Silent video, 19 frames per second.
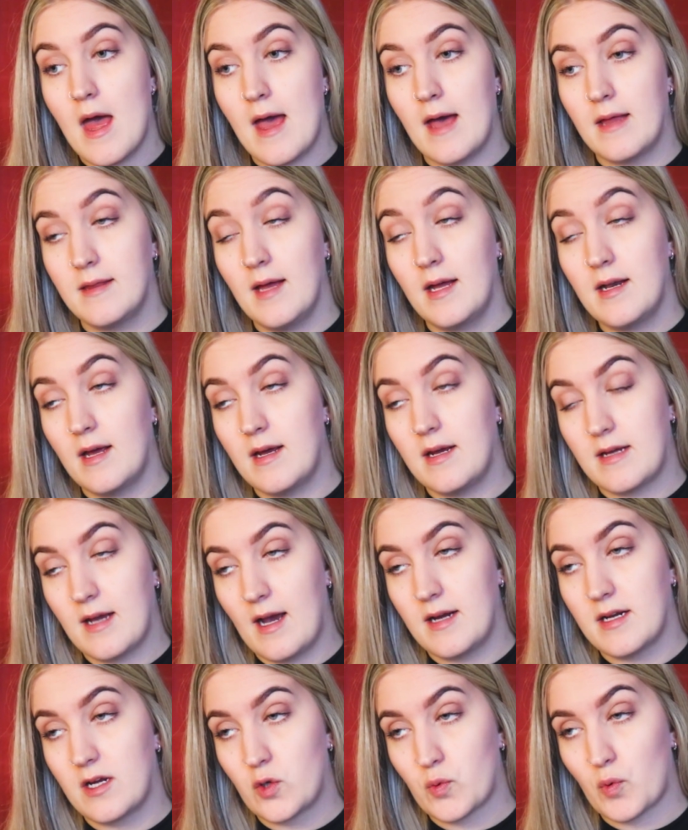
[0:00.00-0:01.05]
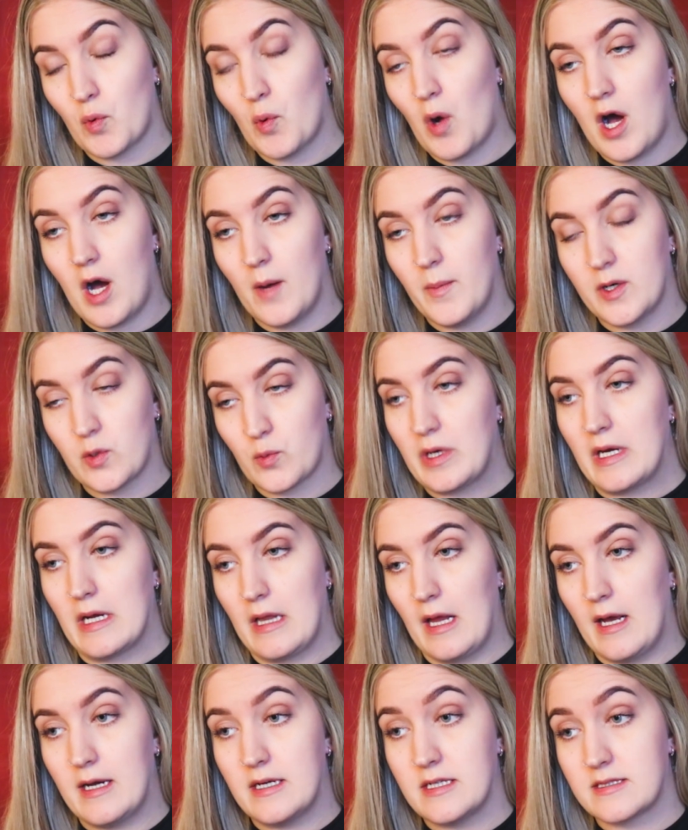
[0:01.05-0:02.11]
and then I kind of grew up and
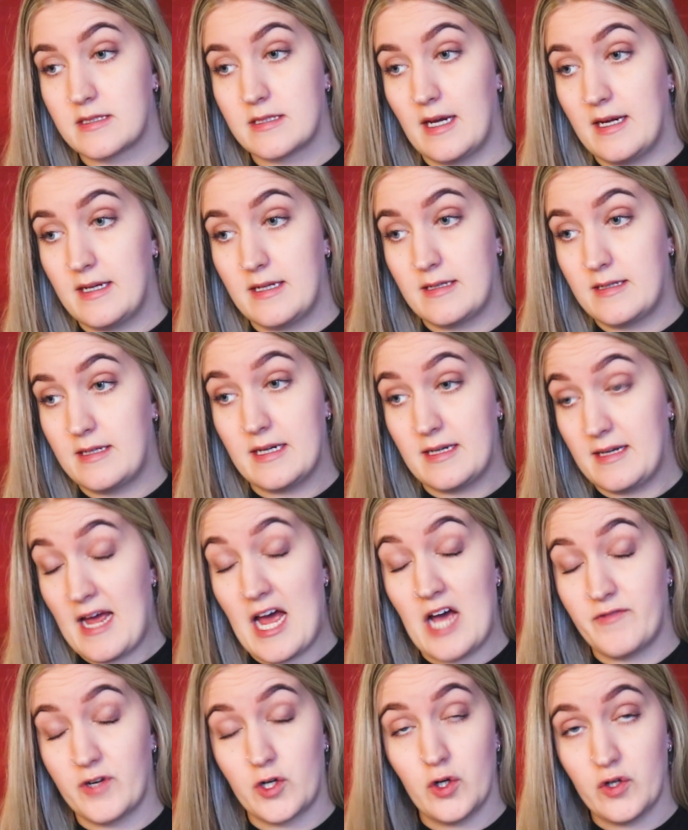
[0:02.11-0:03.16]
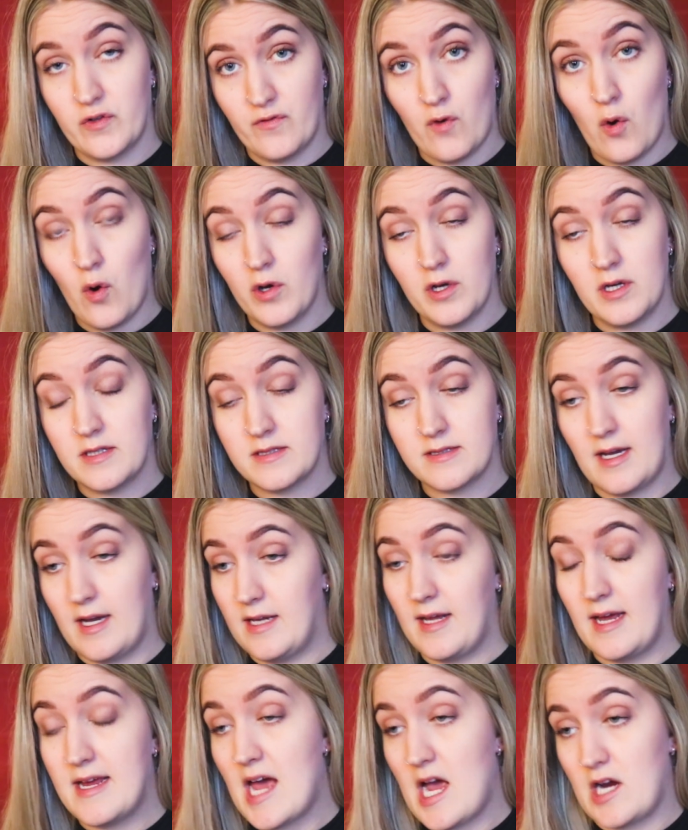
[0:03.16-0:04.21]
realized I didn't have a good voice
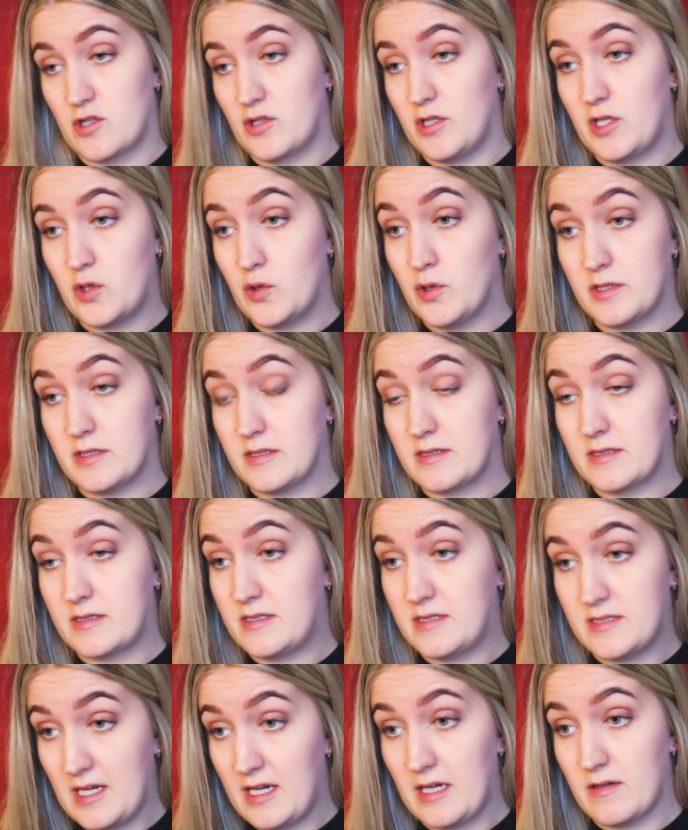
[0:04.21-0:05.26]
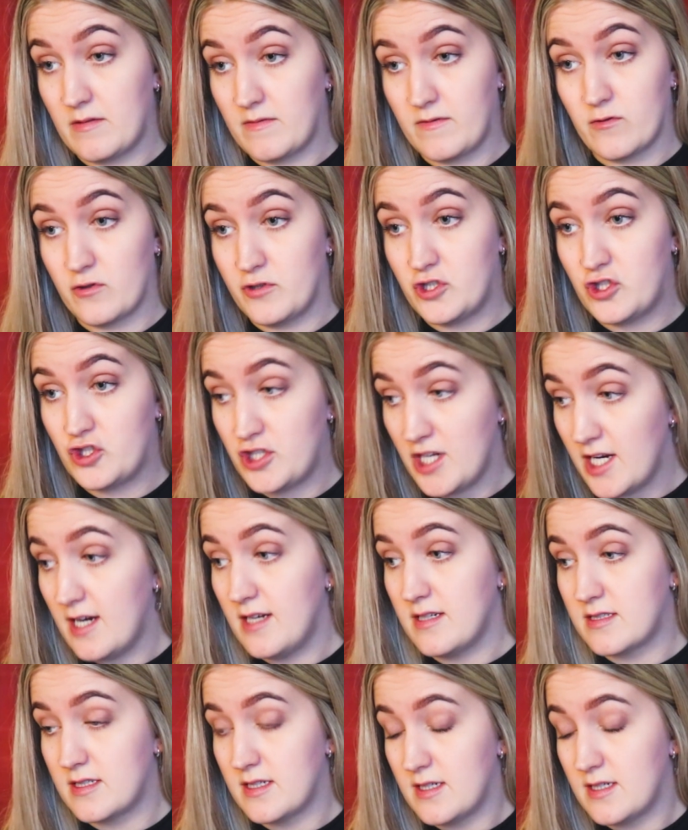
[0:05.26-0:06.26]
and I actually couldn't sing for shit.